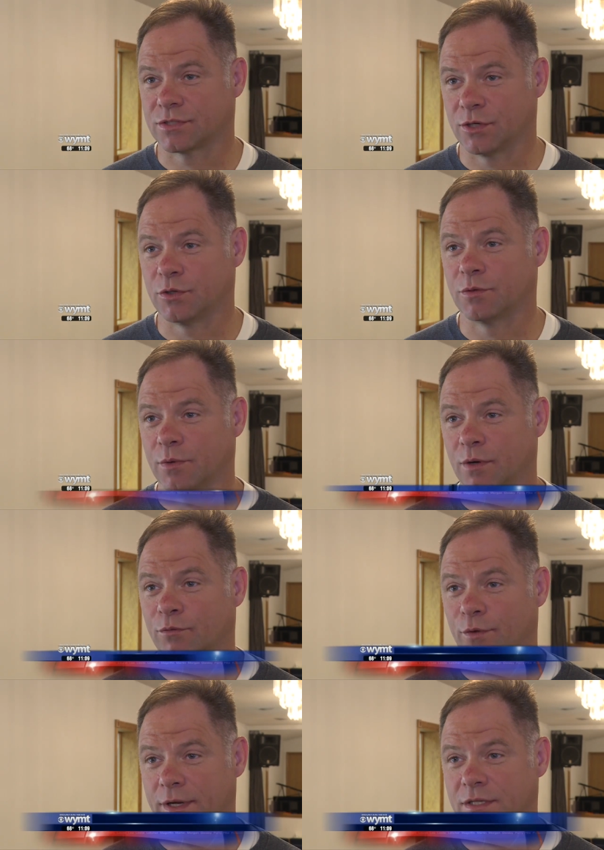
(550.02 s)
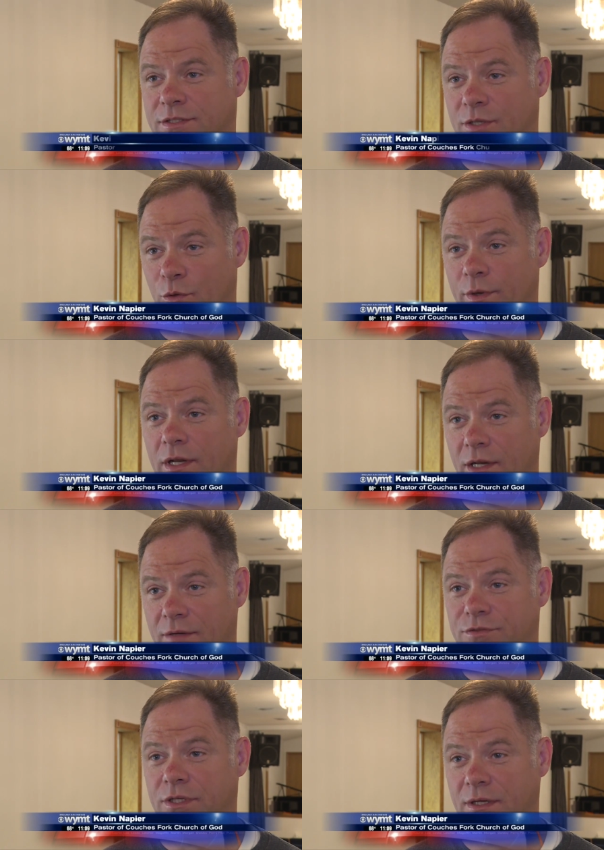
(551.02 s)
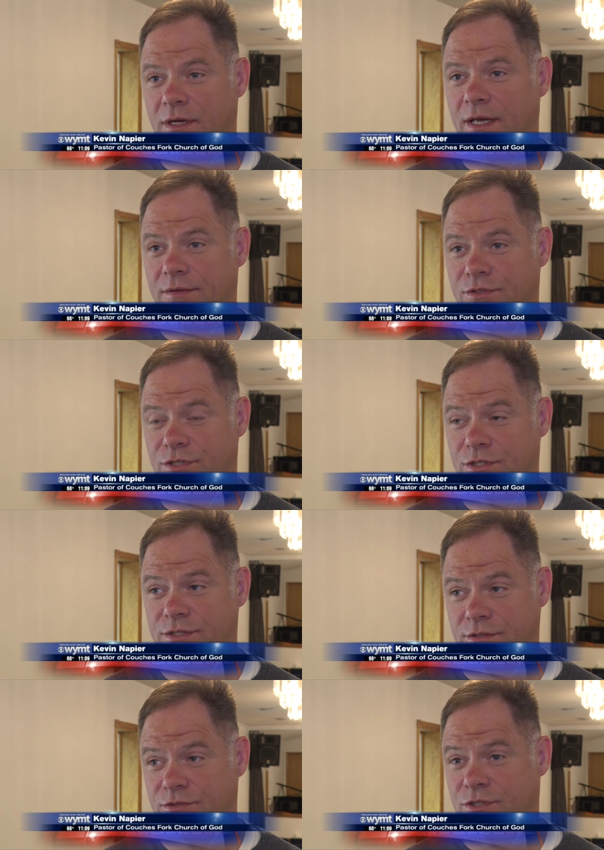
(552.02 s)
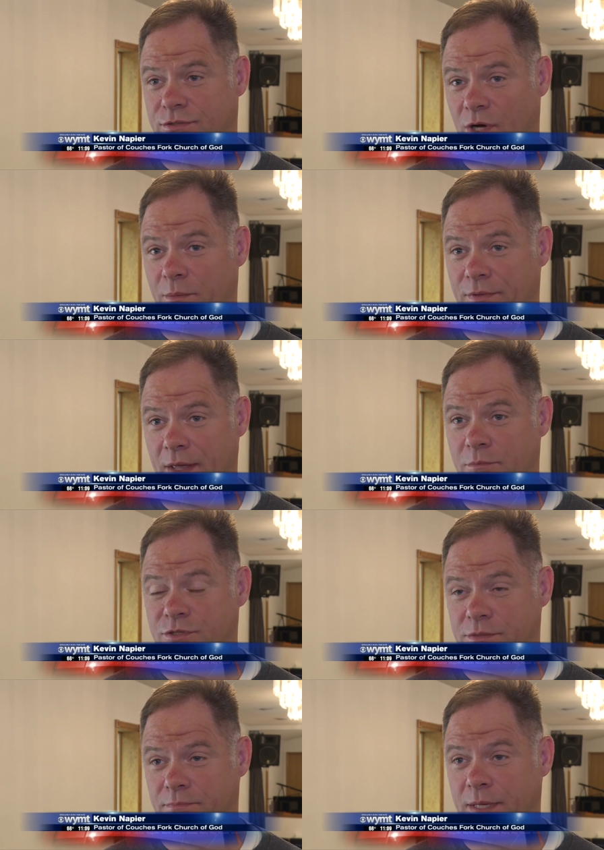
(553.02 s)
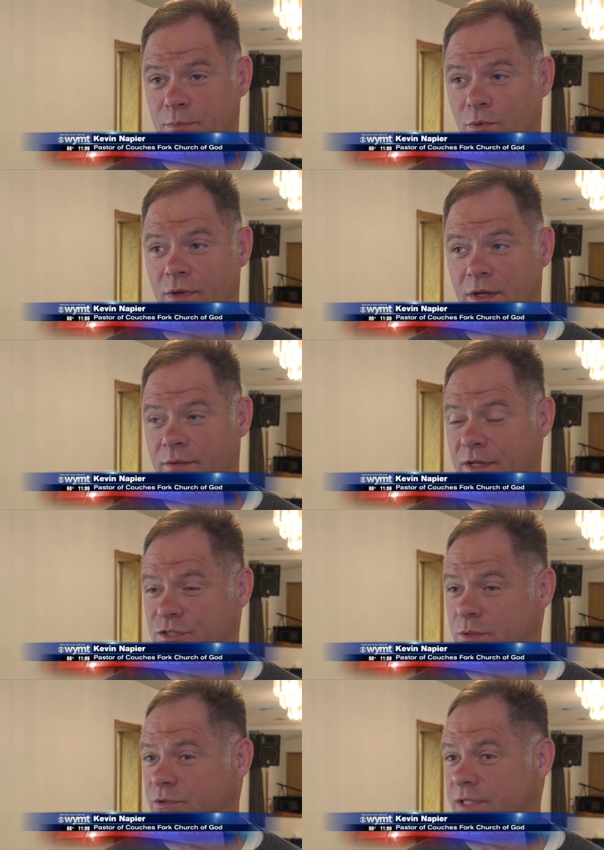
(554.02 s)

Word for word: tell who your real friends and who really loves you. And she, she told me they was some people she was